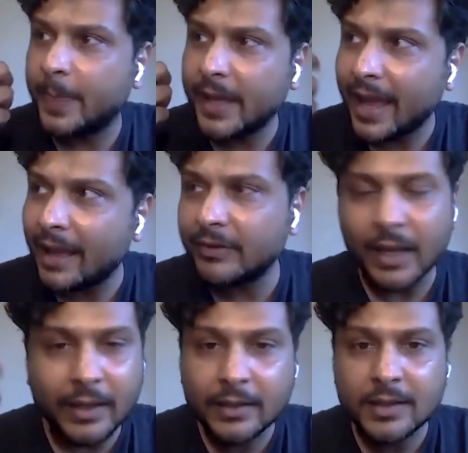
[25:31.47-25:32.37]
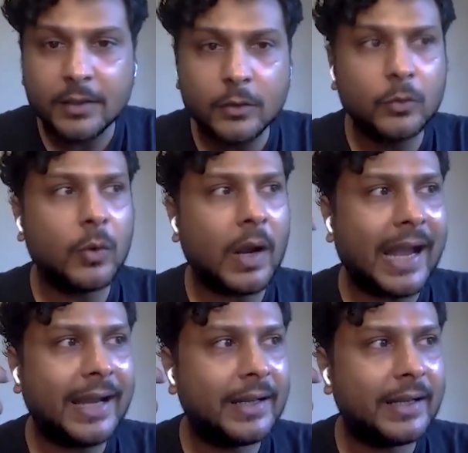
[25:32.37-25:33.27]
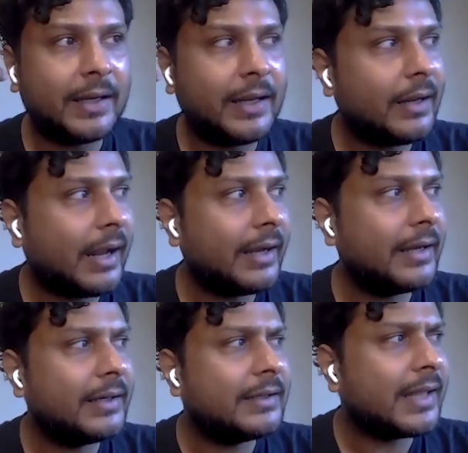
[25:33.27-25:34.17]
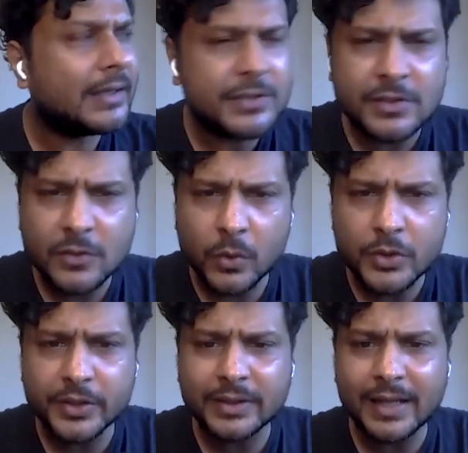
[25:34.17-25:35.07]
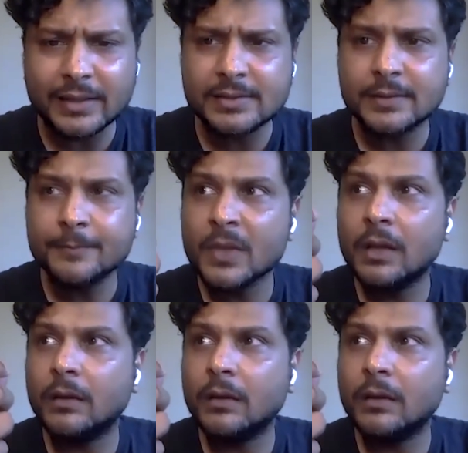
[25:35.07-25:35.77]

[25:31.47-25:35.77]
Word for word: they have an I Q and an and an intelligence quotient that is